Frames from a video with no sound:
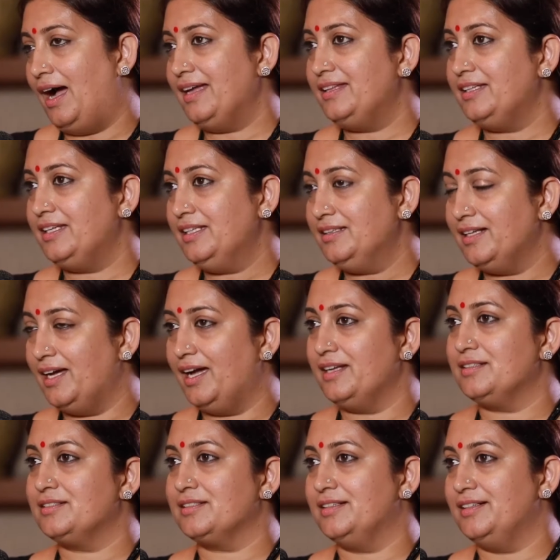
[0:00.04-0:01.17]
I think
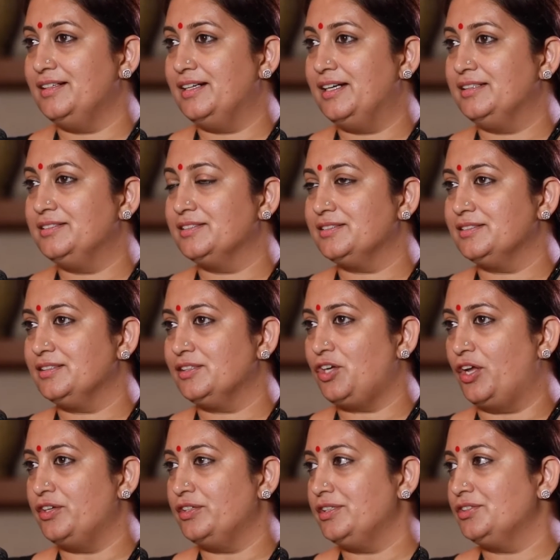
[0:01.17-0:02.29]
that uh, this is a
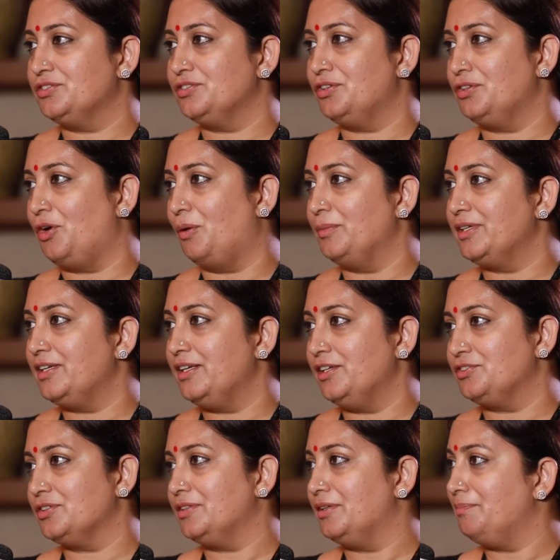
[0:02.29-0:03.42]
connotation or
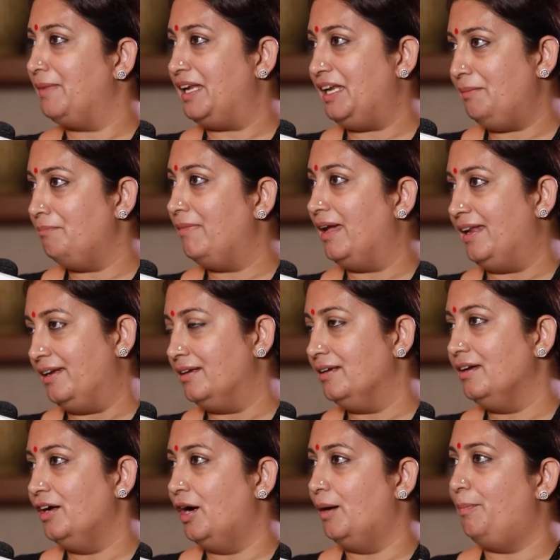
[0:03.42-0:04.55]
nomenclature that many men
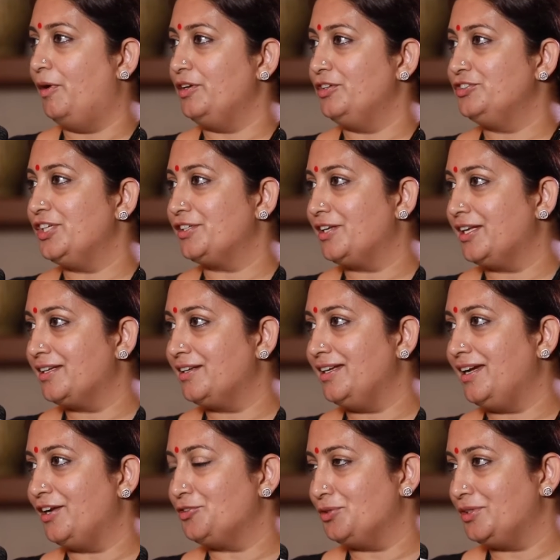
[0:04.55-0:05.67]

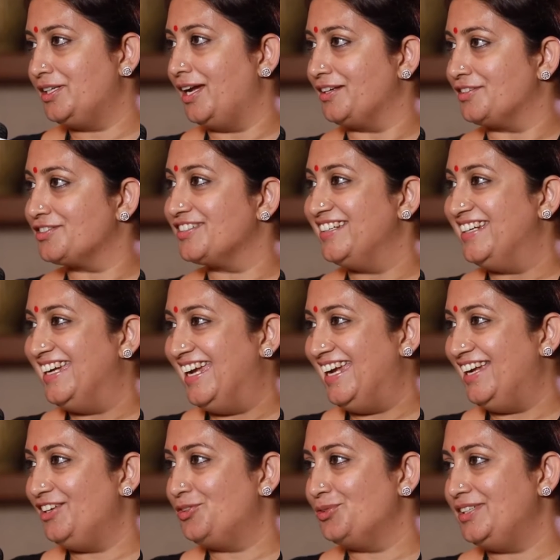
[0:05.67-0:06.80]
apologetically had to get
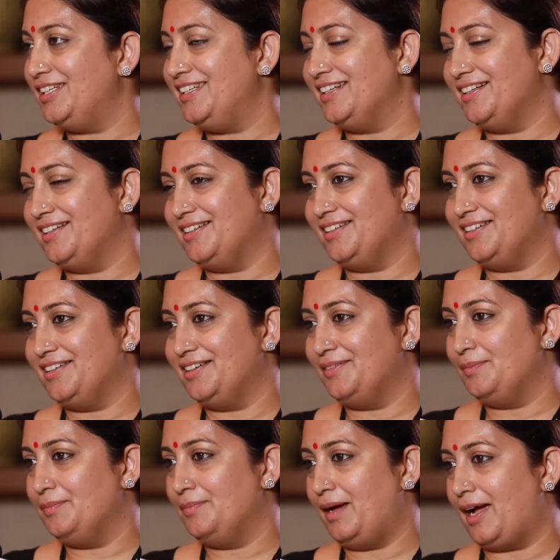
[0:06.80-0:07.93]
into the uh,
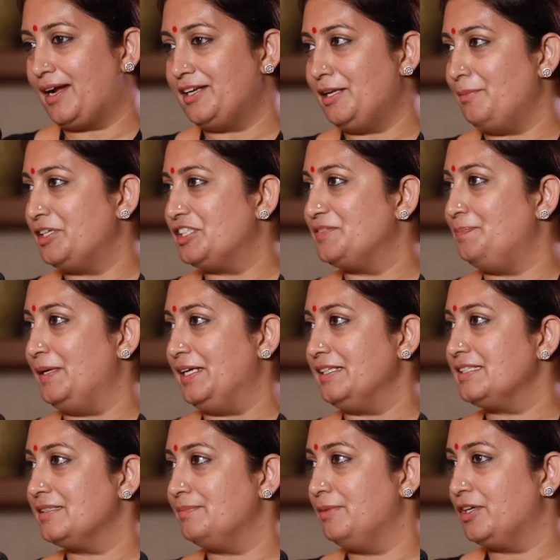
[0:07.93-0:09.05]
academic
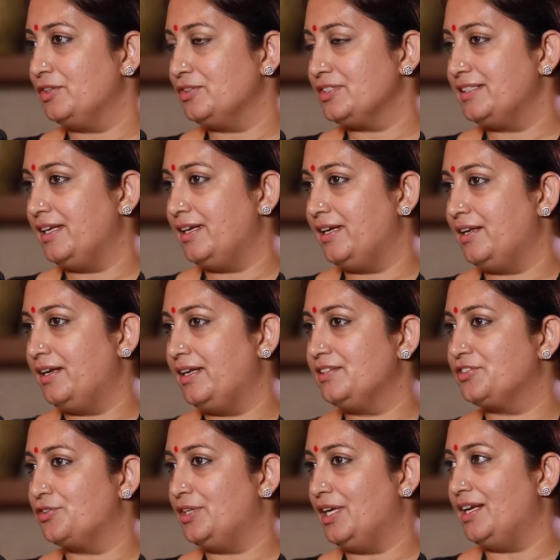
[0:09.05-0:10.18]
space because there
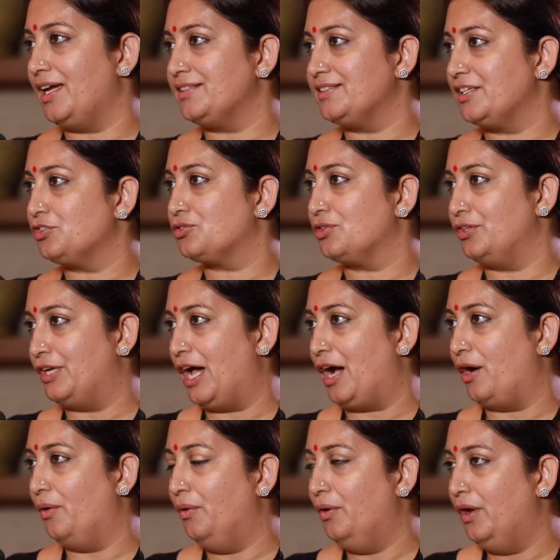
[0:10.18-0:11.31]
is a realization
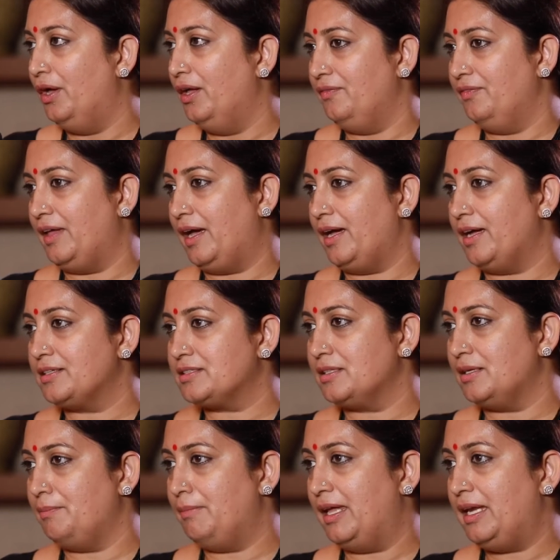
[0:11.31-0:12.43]
now that
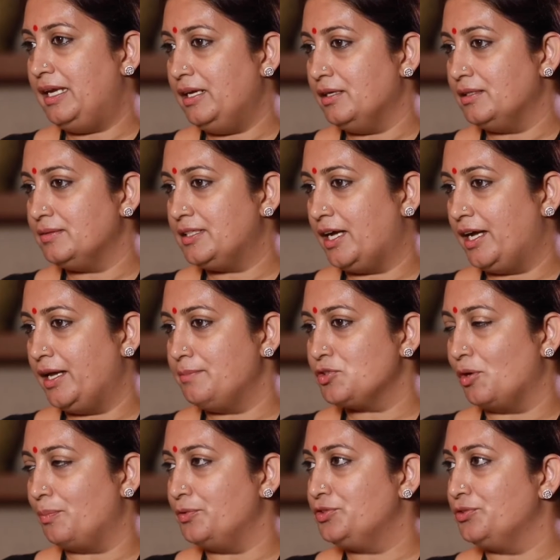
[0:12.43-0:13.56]
uh, many uh, times
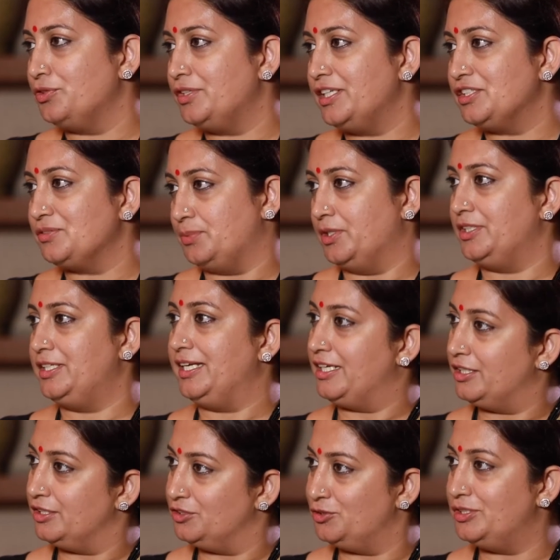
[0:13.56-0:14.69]
opportunities were
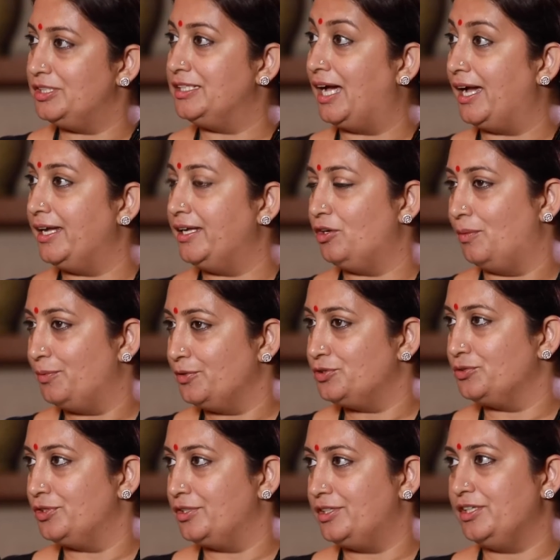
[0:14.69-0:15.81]
taken to deny an
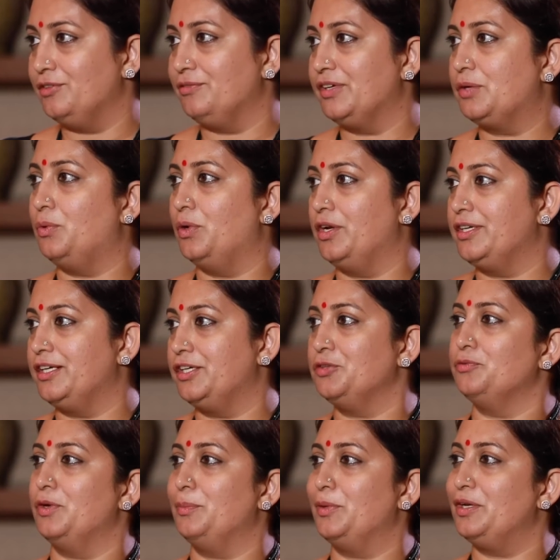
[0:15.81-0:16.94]
opportunity of equality to
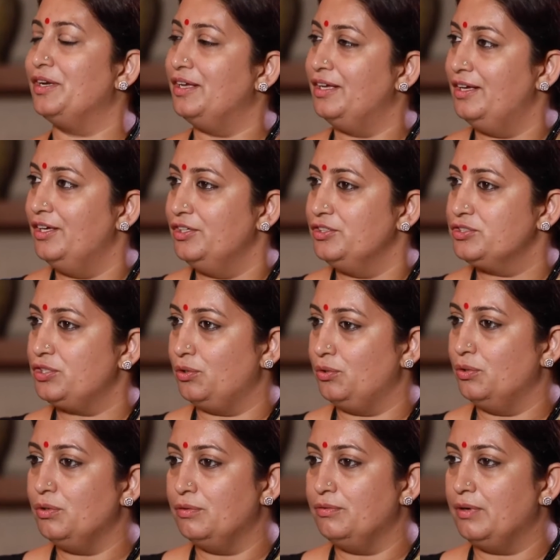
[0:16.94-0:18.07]
women.
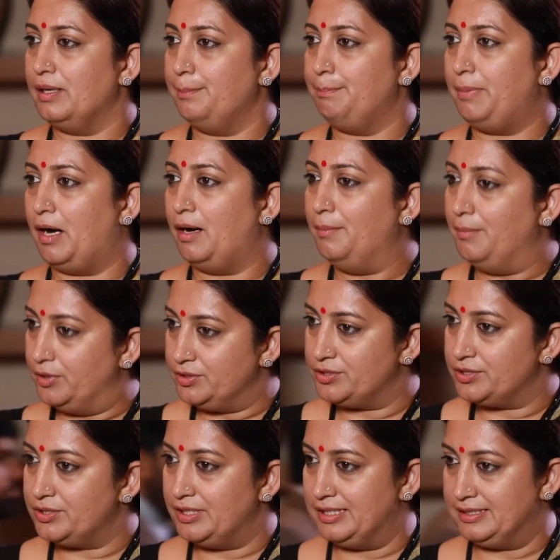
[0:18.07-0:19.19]
So, empowerment
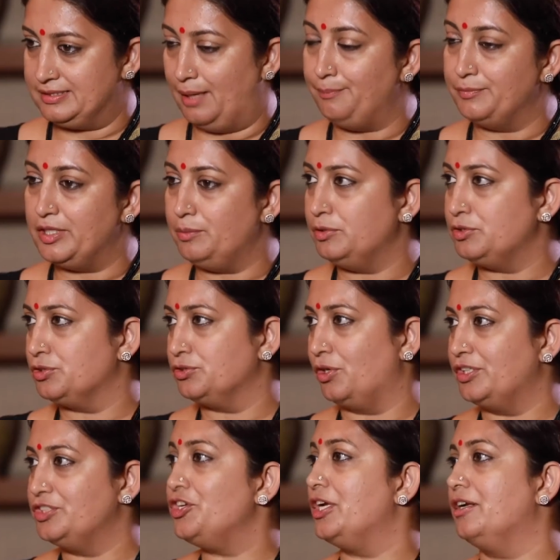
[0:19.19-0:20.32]
is something which is
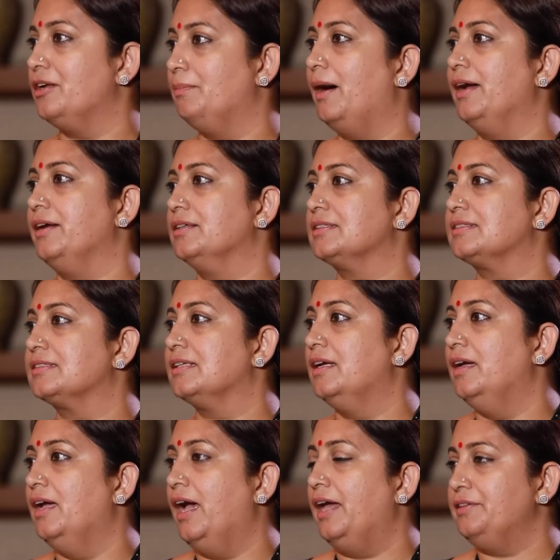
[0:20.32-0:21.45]
not gender bias,
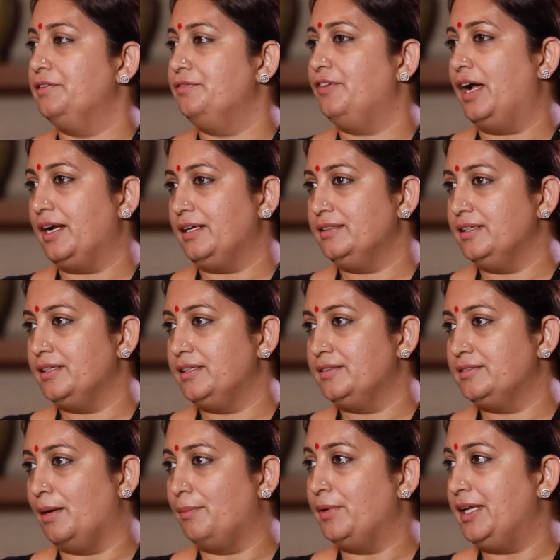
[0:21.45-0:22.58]
And the fact that
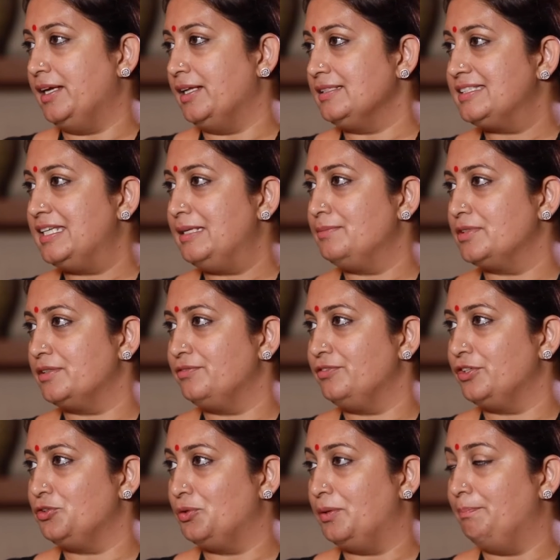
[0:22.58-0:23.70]
somebody else deems it
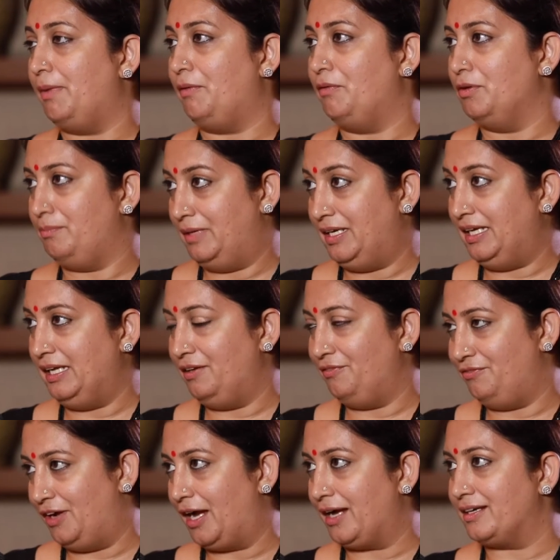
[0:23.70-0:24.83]
fit to empower me, in
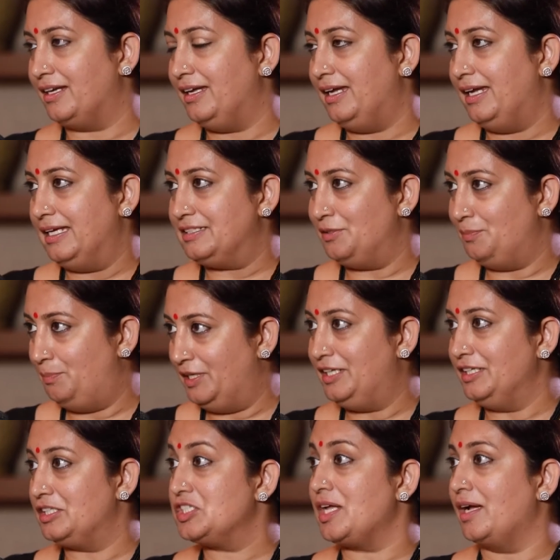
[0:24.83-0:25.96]
fact, is the
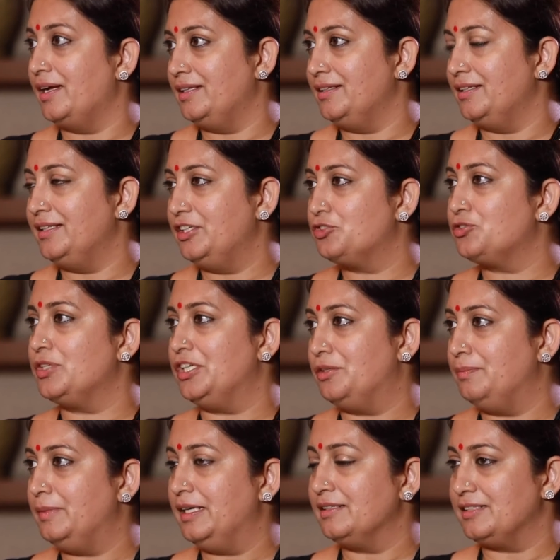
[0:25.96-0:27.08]
biggest sign that they
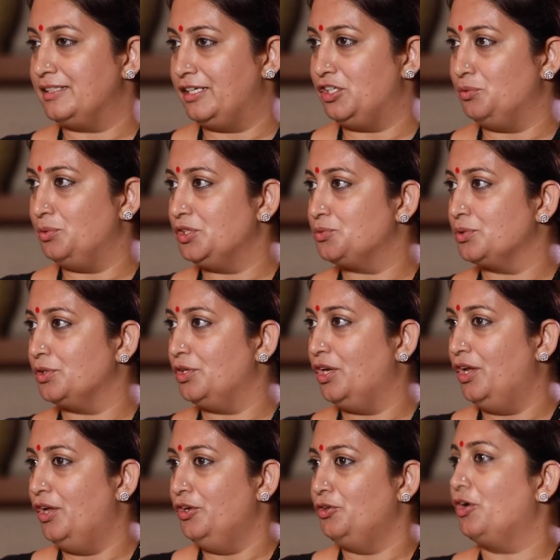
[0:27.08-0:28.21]
treat me as an individual
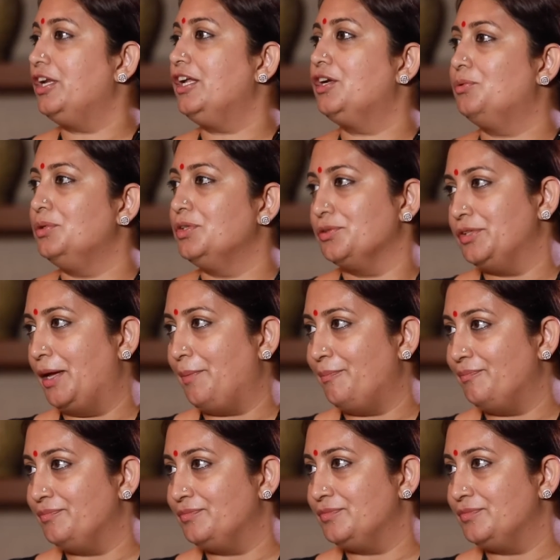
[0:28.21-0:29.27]
not equal to them.